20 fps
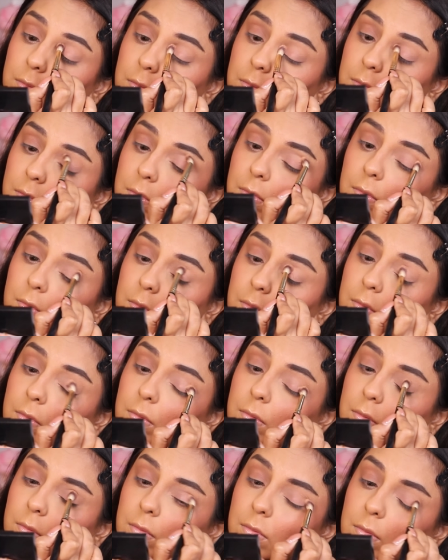I feel
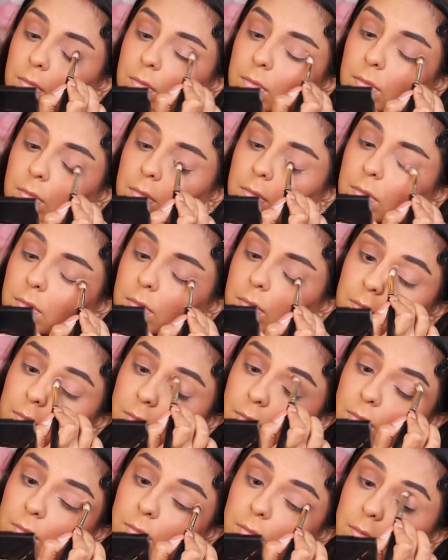guilty pitching them side to
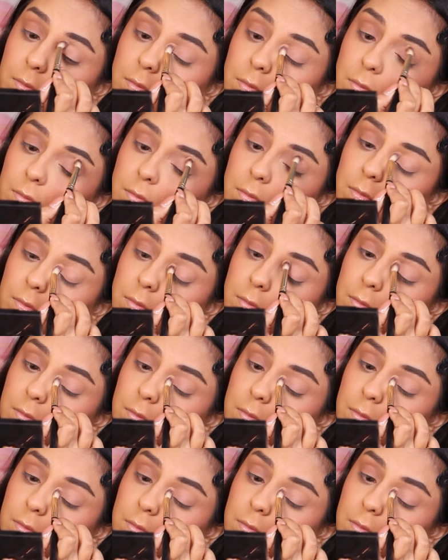side in this moment,